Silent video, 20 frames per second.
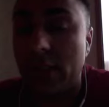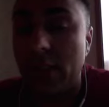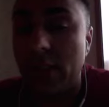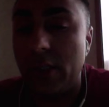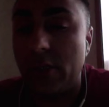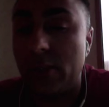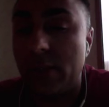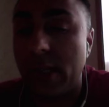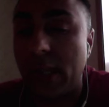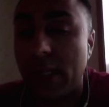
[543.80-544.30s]
the
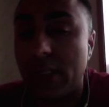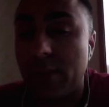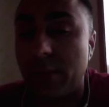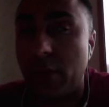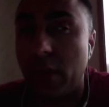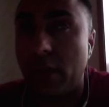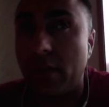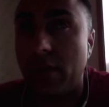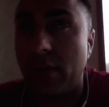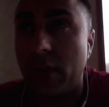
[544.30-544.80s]
new
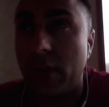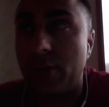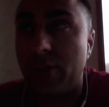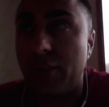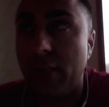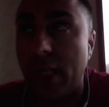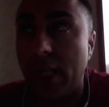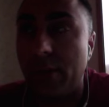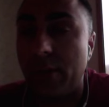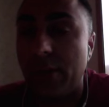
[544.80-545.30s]
textbook from
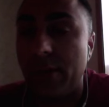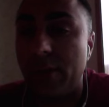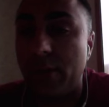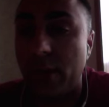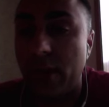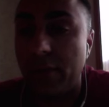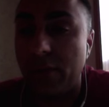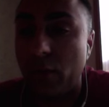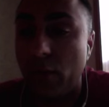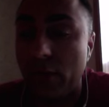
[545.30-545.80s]
January
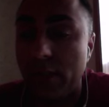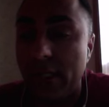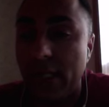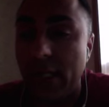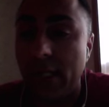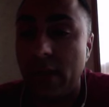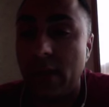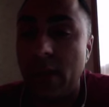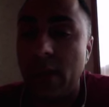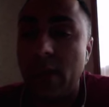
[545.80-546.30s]
2014.